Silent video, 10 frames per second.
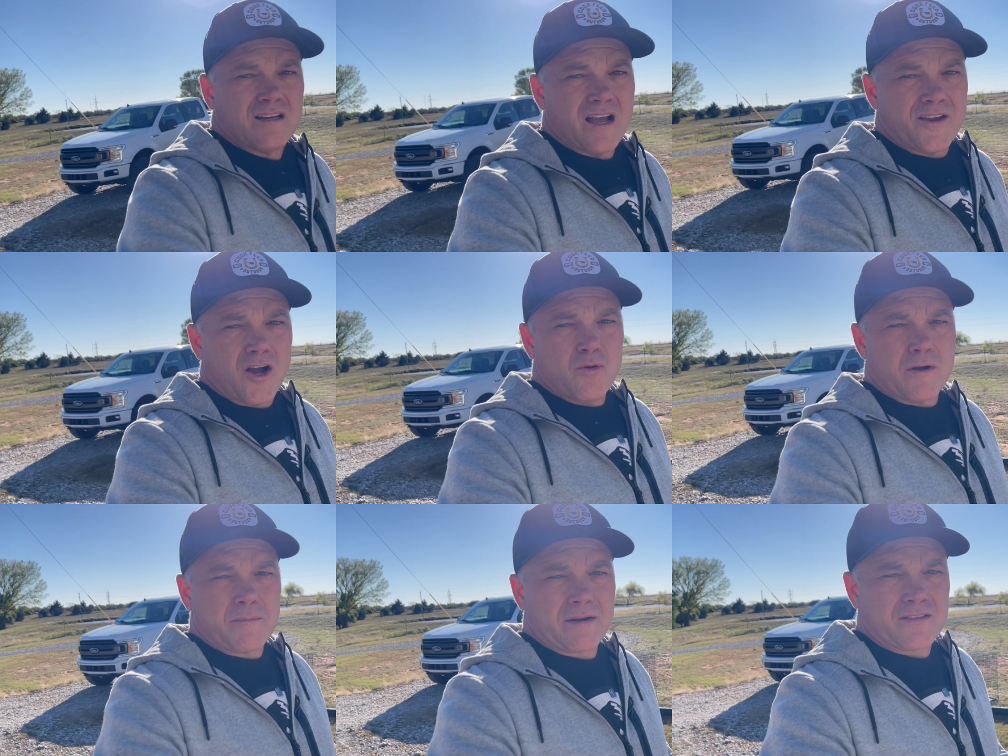Hey y'all,
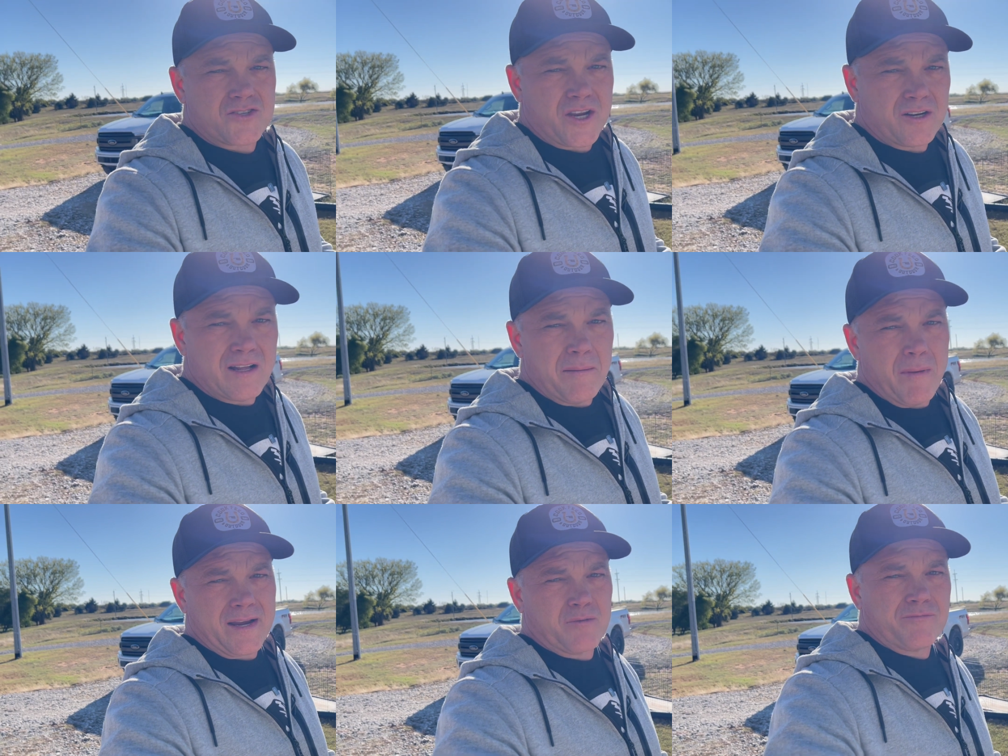welcome back to the channel. I'm
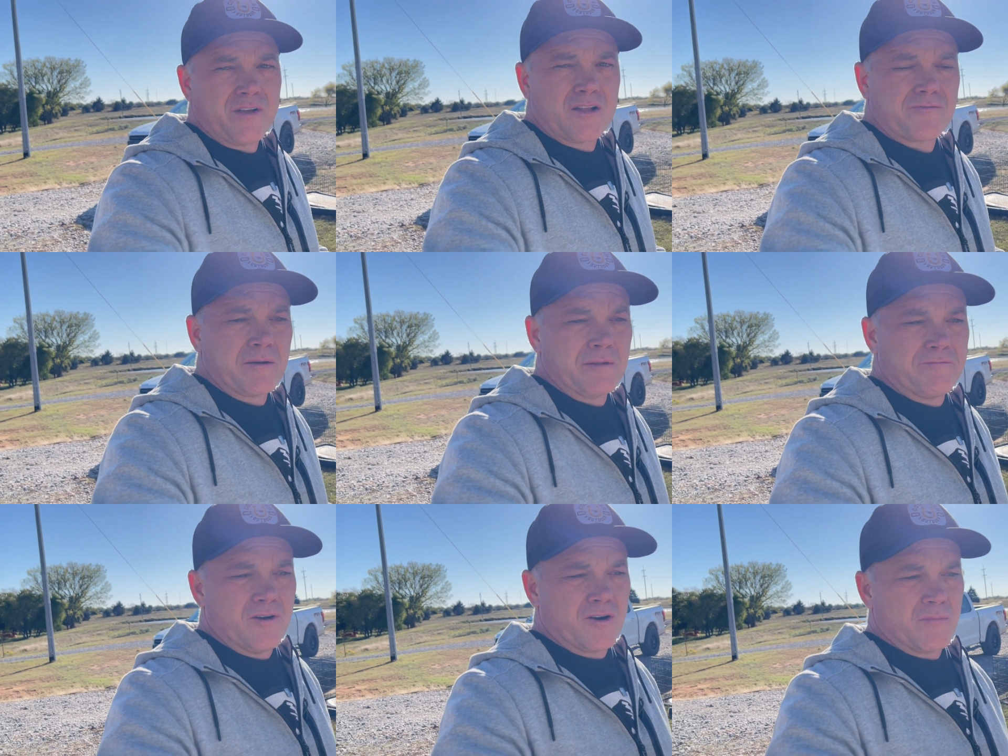Mike with Fowler Family
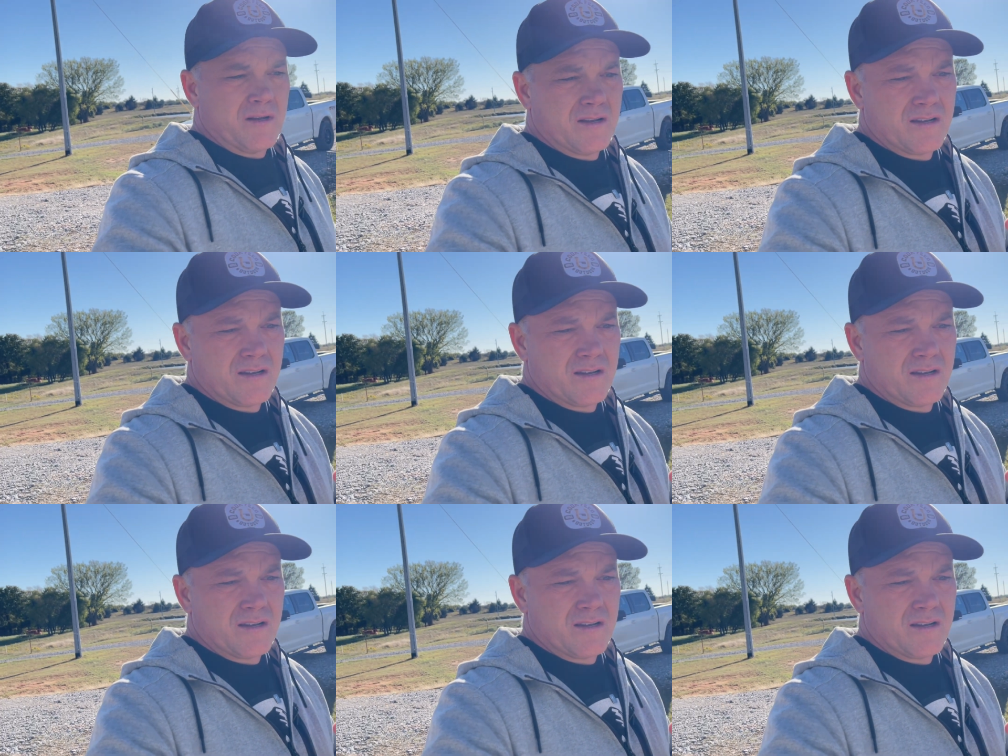Farm.